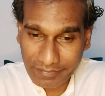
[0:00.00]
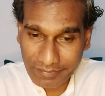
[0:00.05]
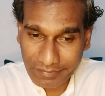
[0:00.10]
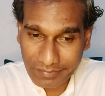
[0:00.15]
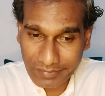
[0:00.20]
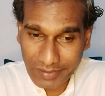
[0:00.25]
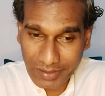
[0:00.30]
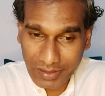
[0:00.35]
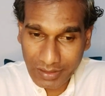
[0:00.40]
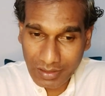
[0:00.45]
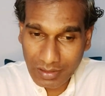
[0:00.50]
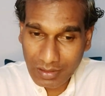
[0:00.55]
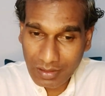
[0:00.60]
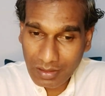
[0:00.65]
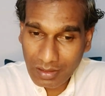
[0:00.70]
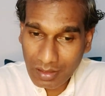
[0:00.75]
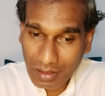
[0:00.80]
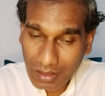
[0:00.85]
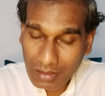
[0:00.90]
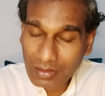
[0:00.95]
And this
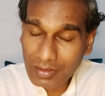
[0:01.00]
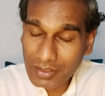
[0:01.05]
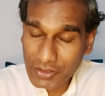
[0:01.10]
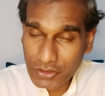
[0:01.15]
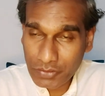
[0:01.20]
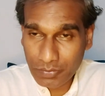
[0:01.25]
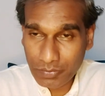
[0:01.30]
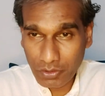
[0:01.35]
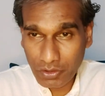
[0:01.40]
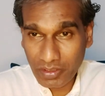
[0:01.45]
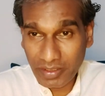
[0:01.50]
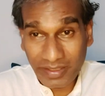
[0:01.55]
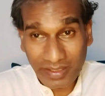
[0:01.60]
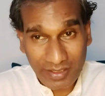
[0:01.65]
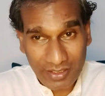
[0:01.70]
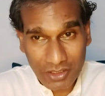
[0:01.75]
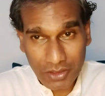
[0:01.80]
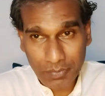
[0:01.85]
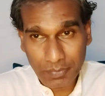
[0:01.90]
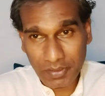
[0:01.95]
body is perishable.